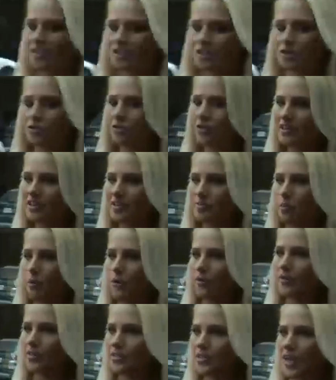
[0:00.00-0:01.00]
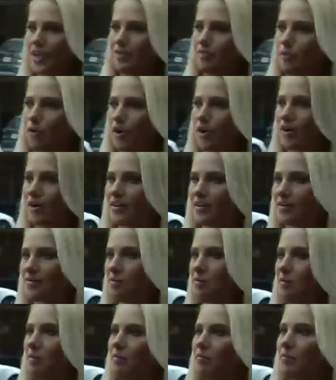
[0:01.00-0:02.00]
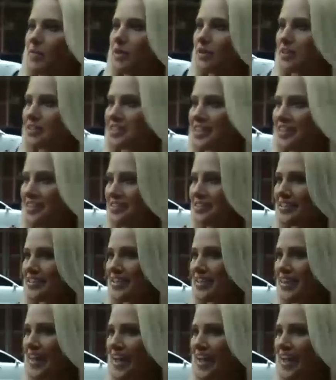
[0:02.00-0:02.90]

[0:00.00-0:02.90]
Do you think that Portland's gotten more militant in the